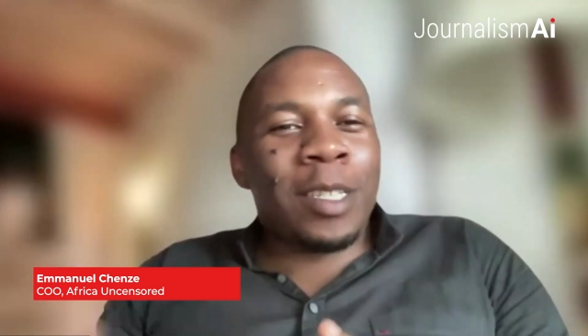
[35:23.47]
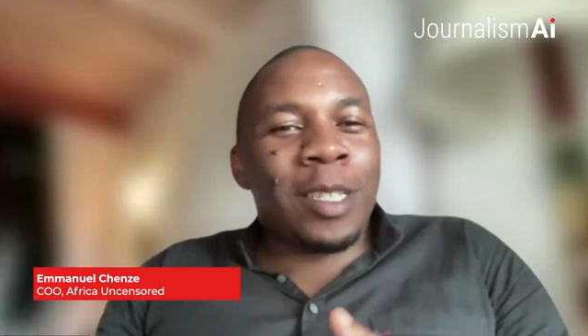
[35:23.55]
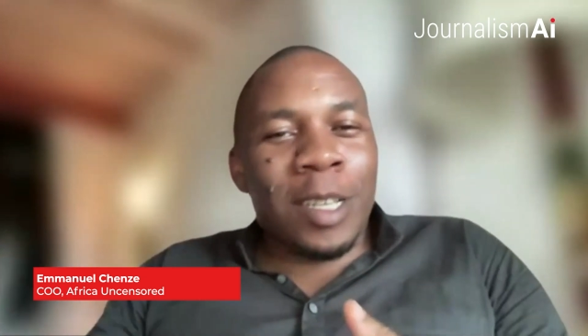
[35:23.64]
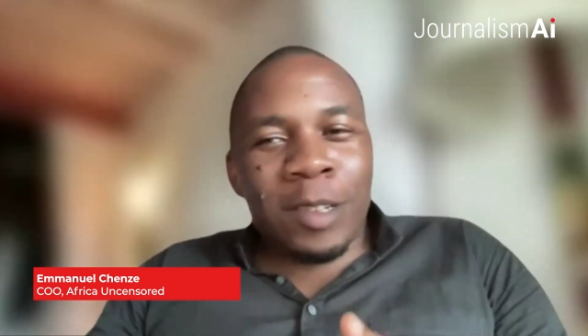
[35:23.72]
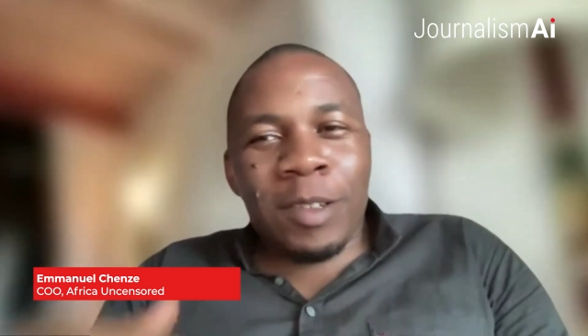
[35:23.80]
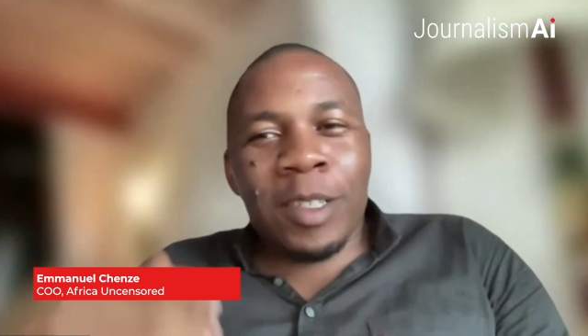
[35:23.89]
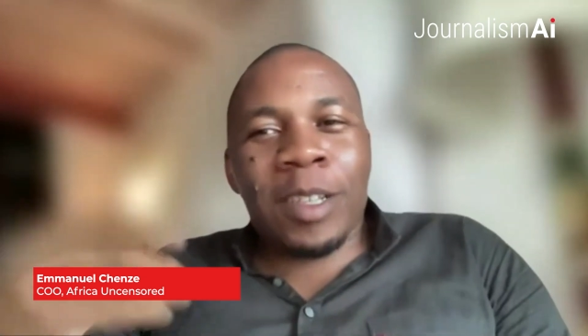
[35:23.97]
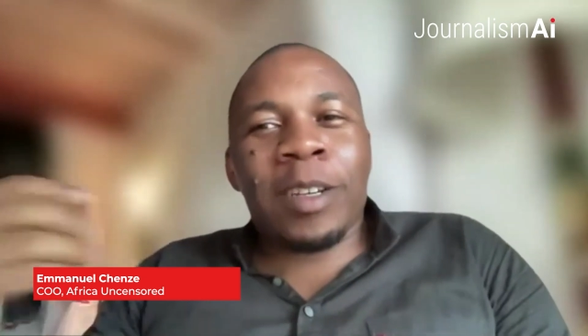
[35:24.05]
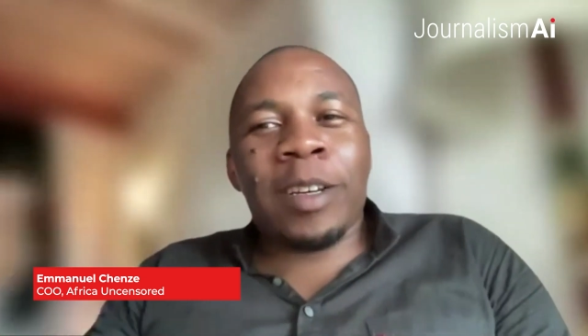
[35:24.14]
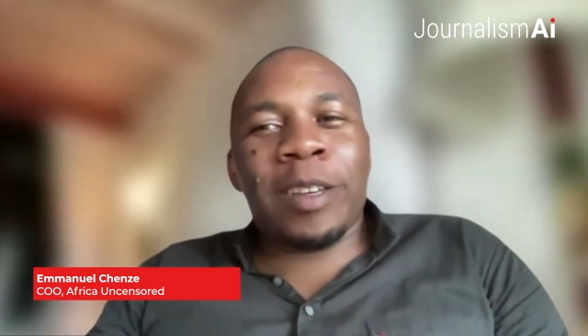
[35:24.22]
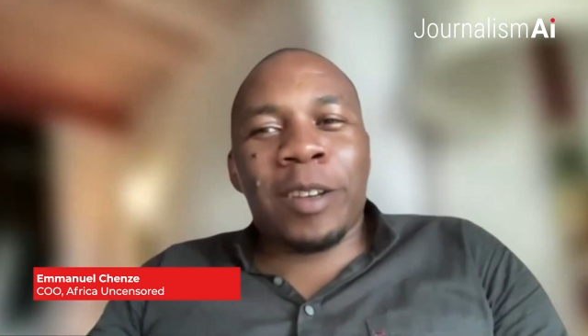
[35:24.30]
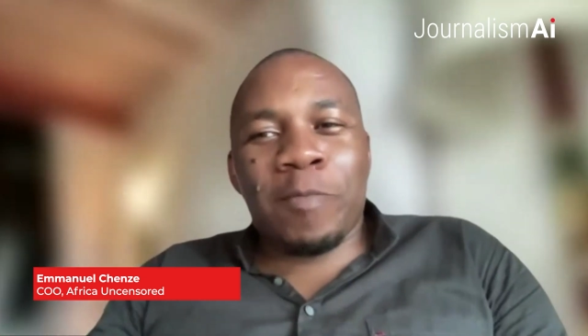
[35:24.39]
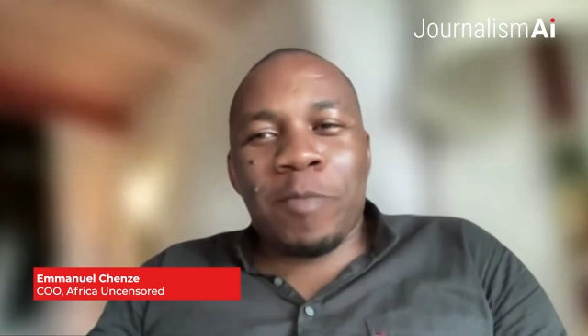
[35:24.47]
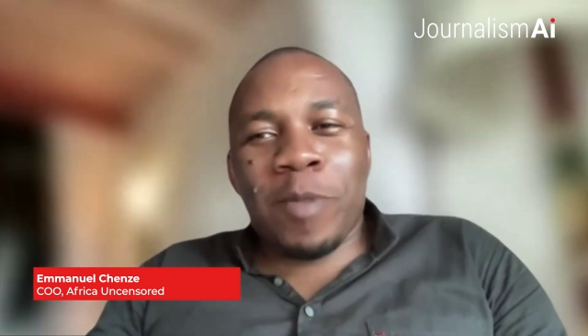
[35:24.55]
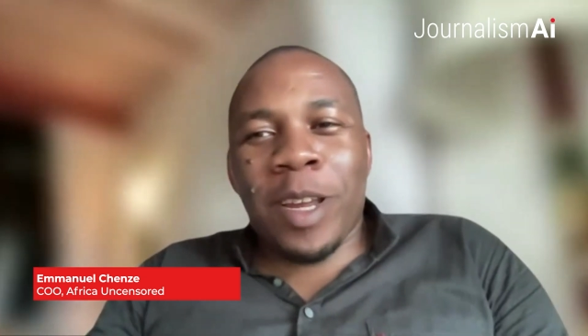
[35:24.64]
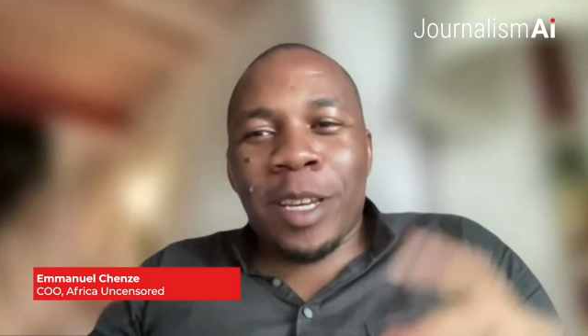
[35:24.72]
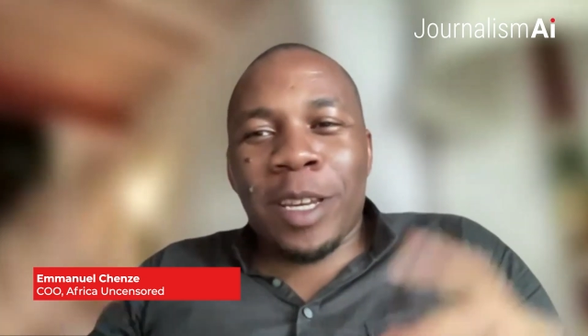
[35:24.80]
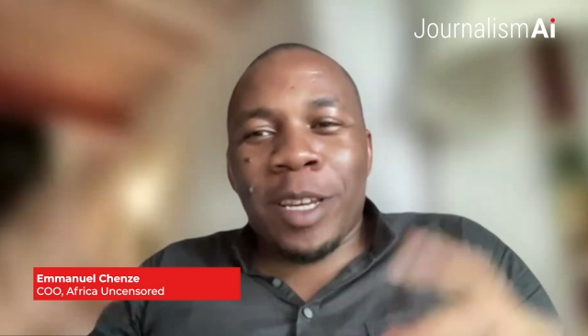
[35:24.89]
just recently
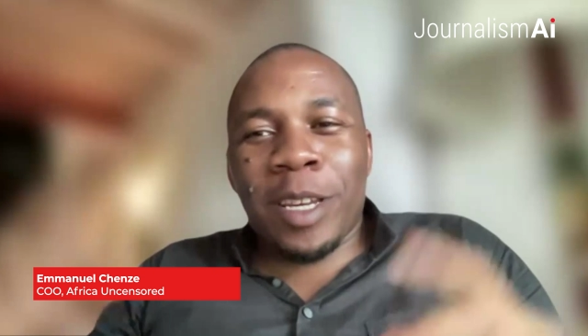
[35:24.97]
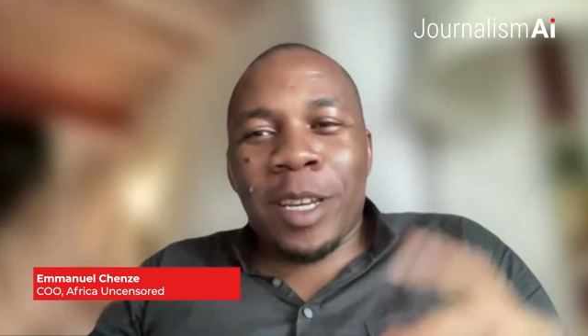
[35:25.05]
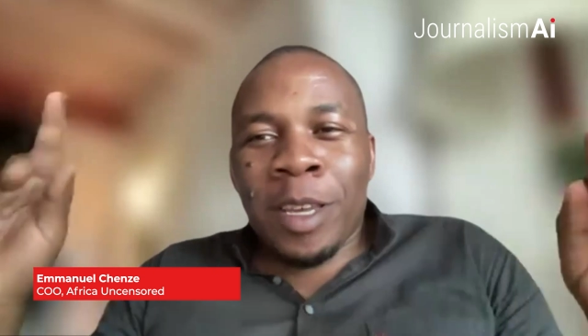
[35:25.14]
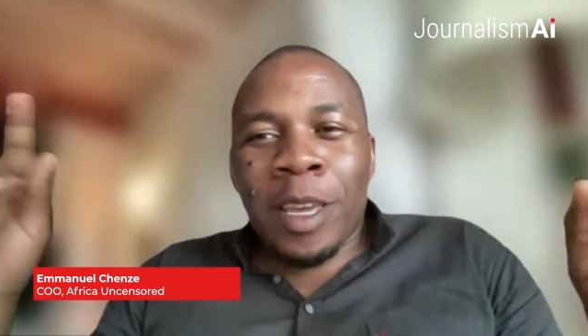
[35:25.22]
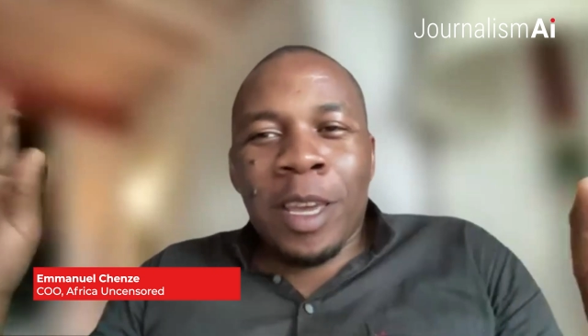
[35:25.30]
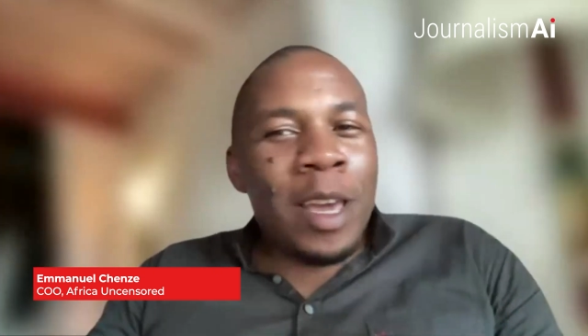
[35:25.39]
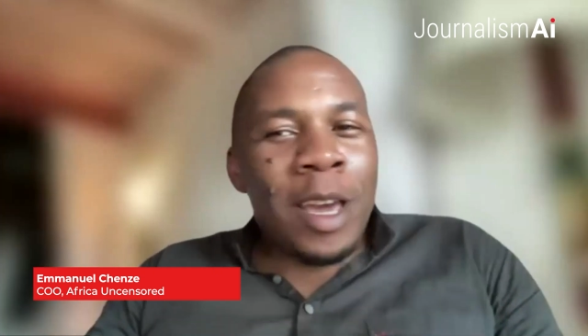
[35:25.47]
rebranding.